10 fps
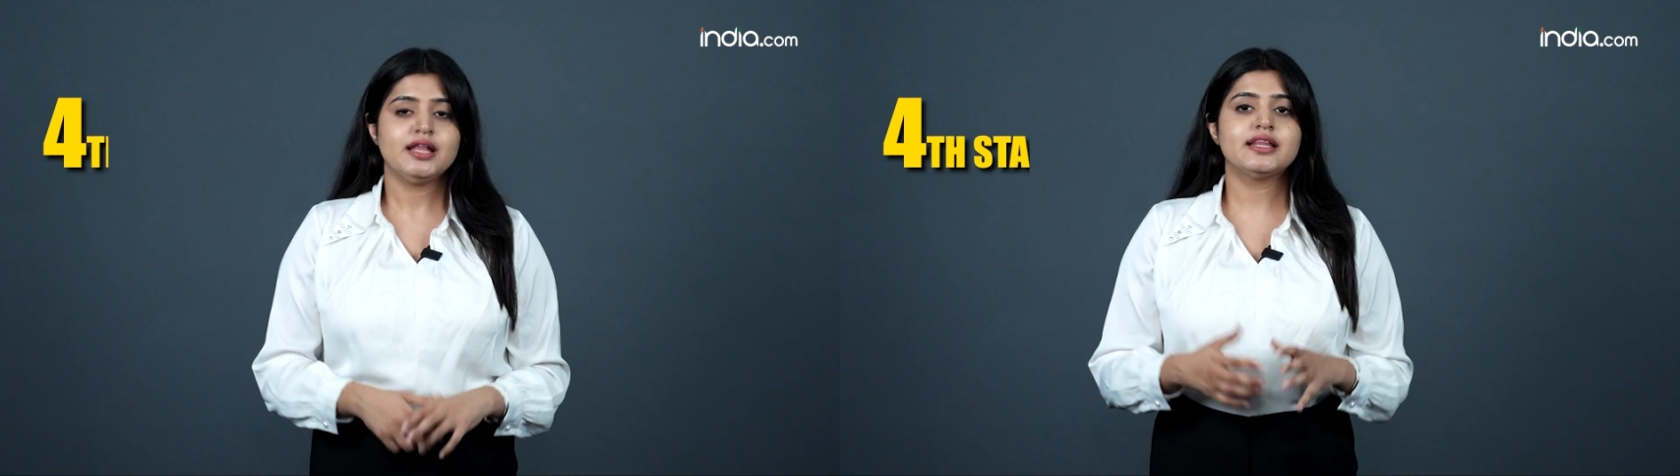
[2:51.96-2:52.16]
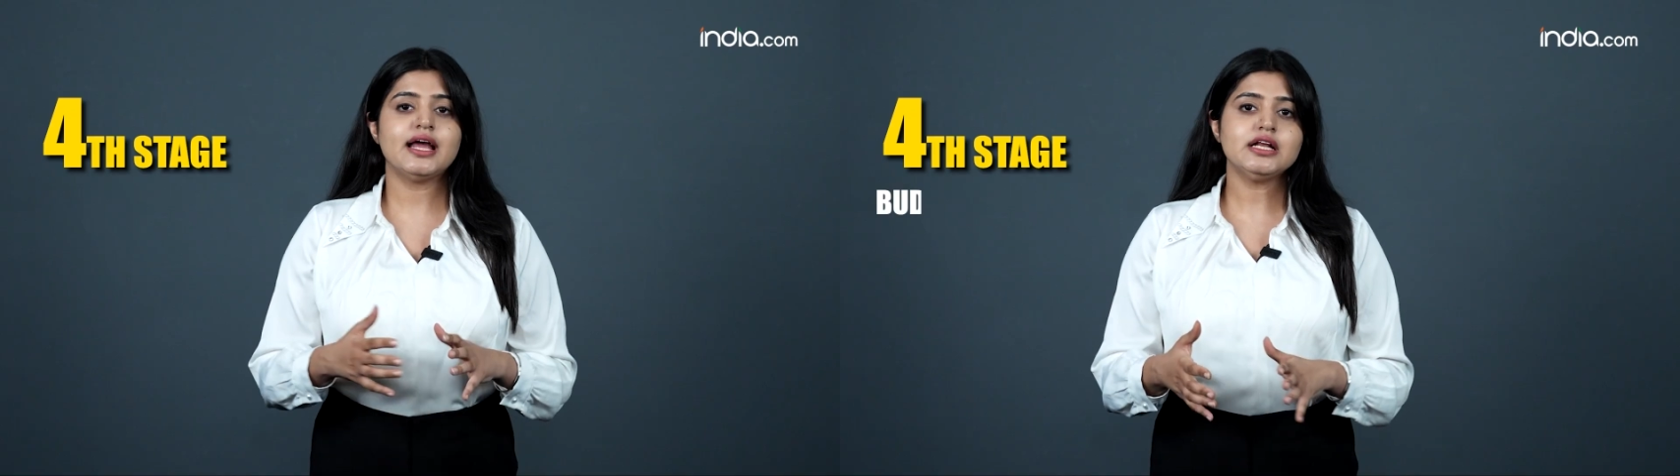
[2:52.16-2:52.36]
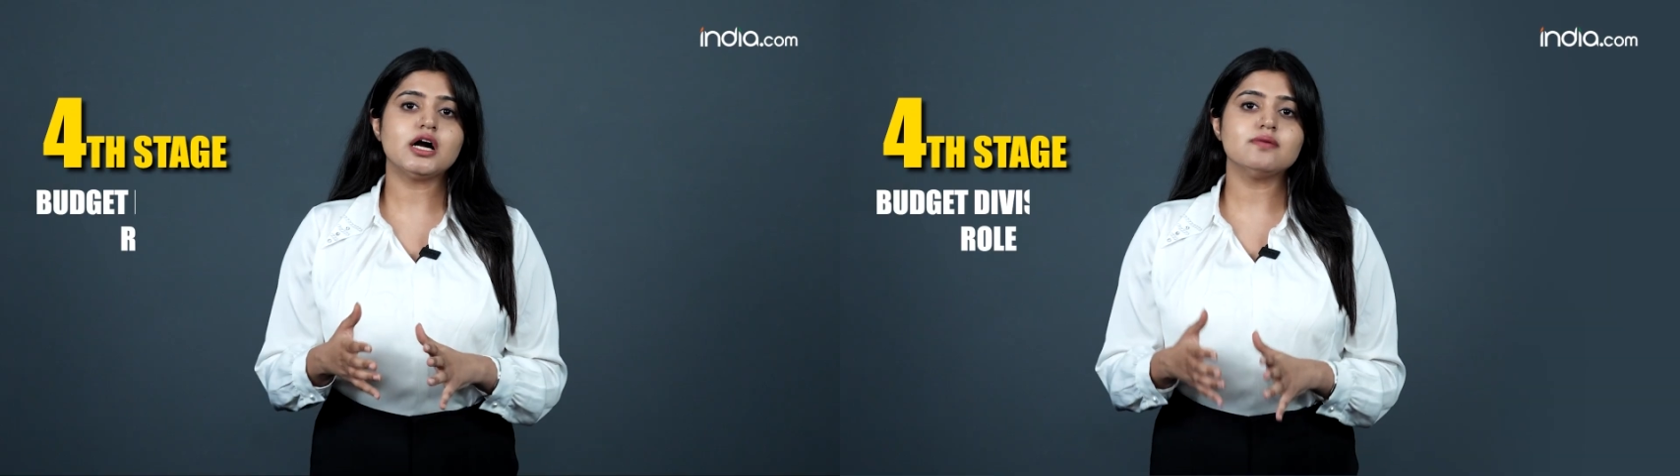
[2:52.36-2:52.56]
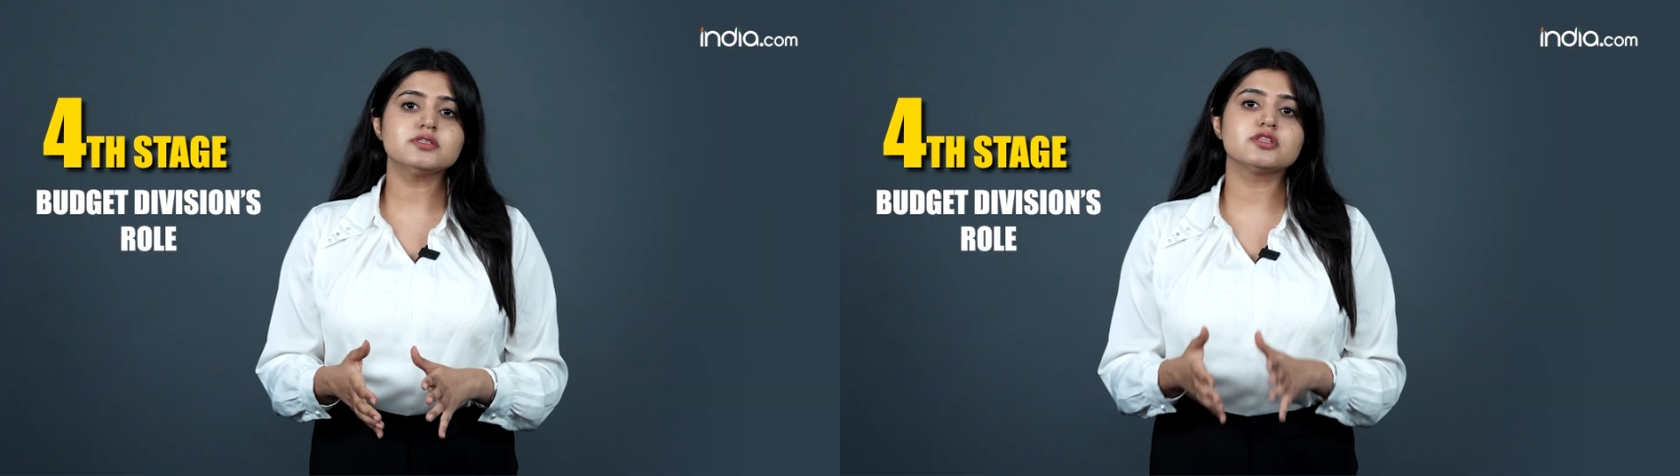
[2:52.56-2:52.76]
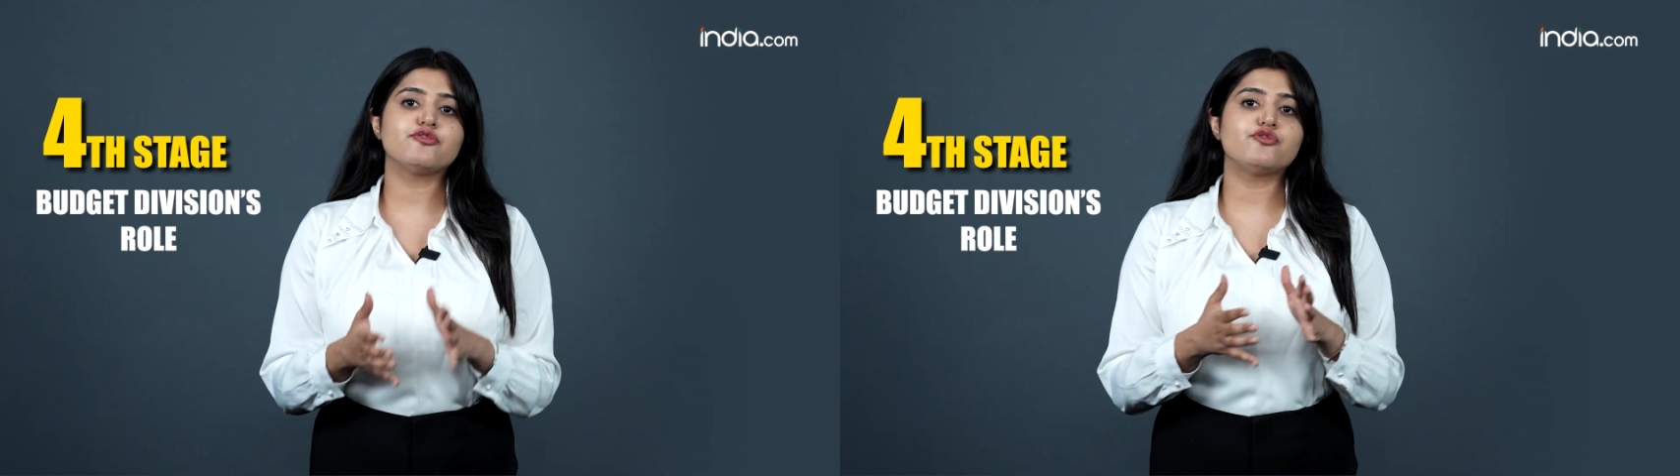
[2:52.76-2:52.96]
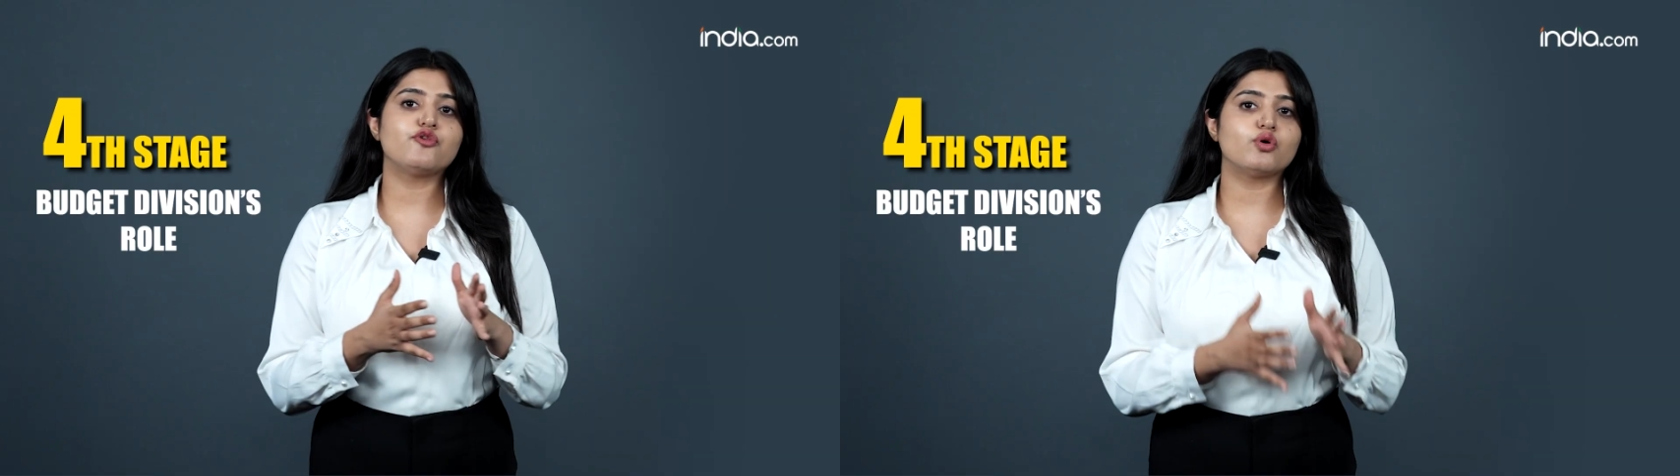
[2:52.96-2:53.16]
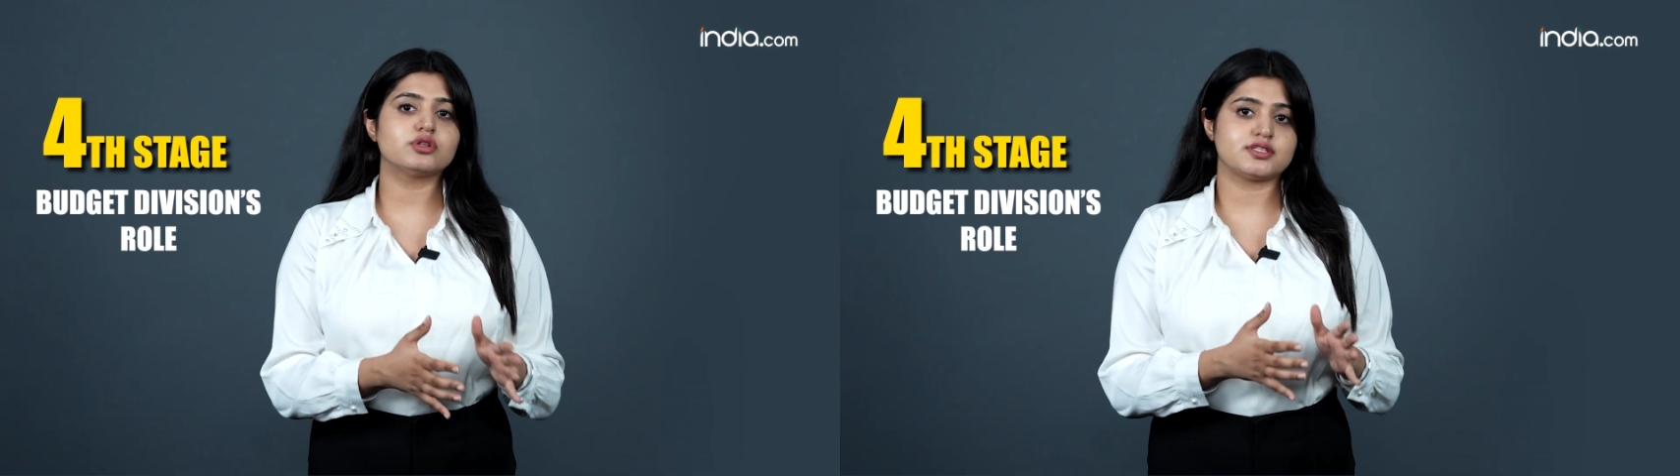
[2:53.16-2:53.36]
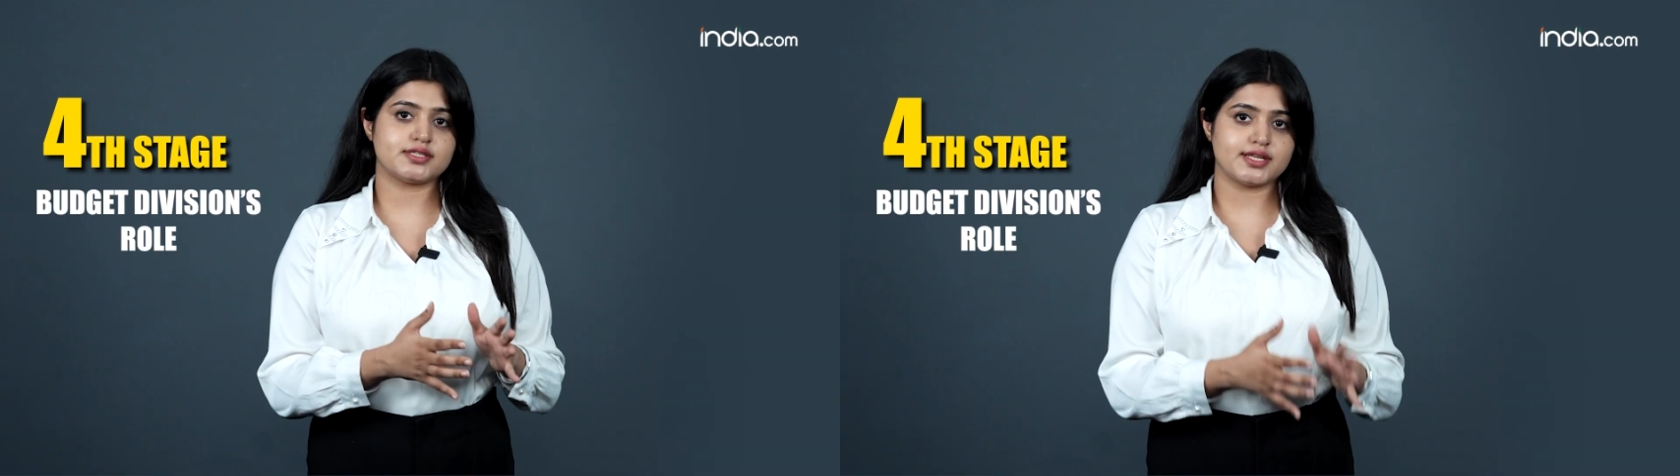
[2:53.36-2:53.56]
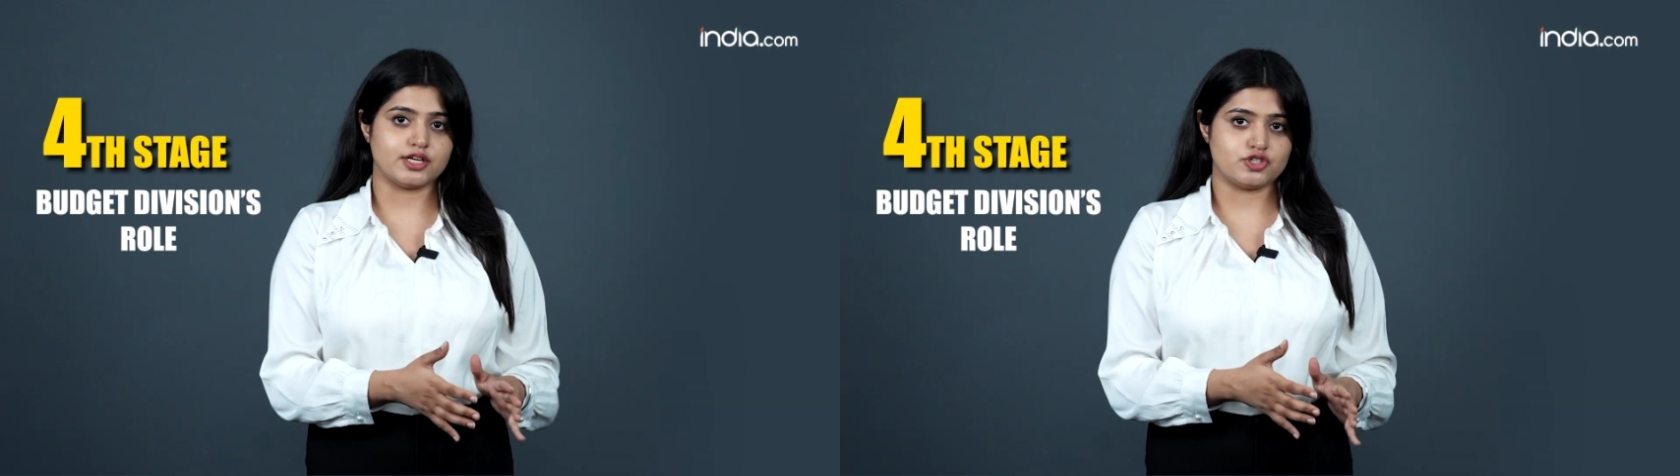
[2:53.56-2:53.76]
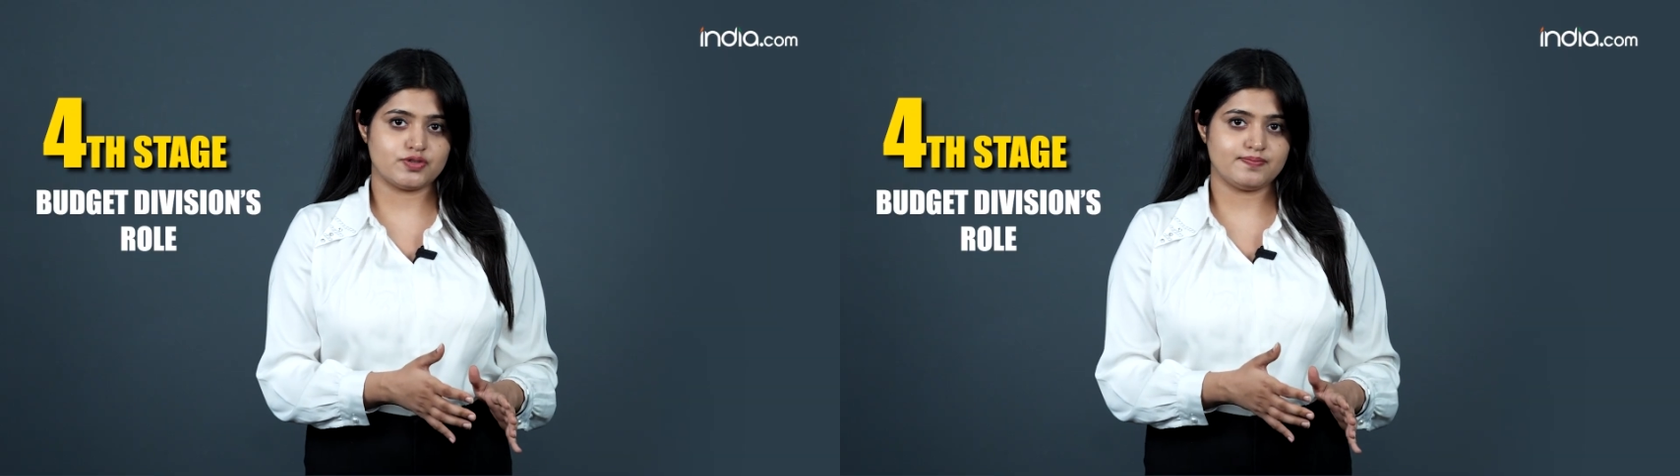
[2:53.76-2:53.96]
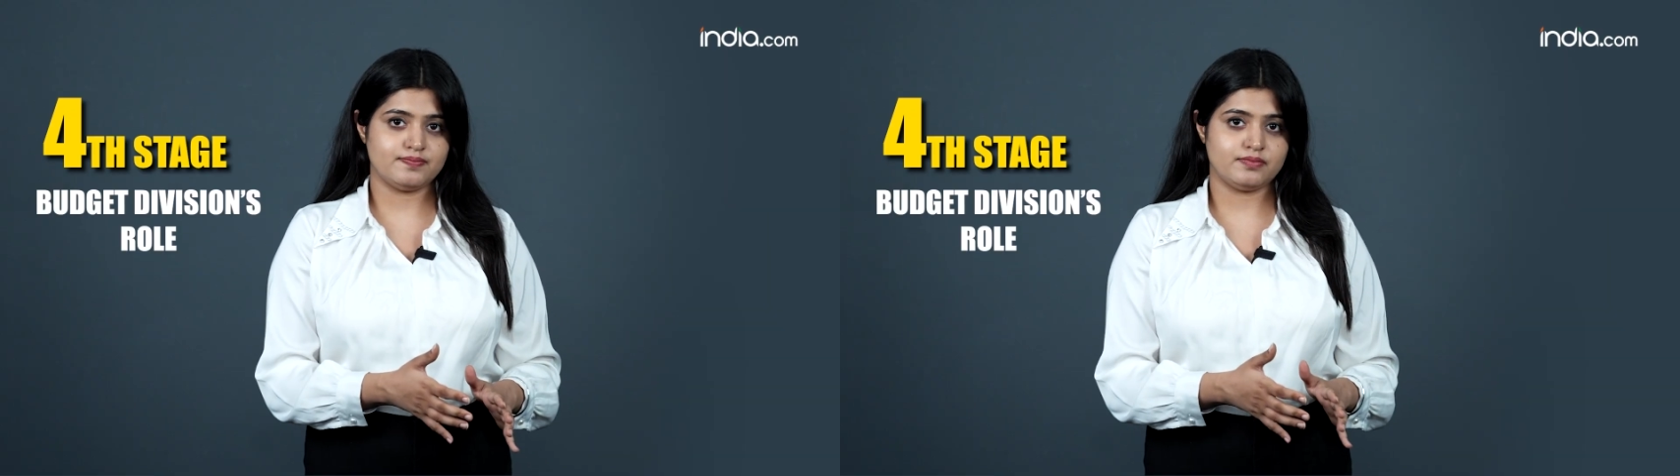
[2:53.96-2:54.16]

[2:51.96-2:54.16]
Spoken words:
Then comes the fourth stage.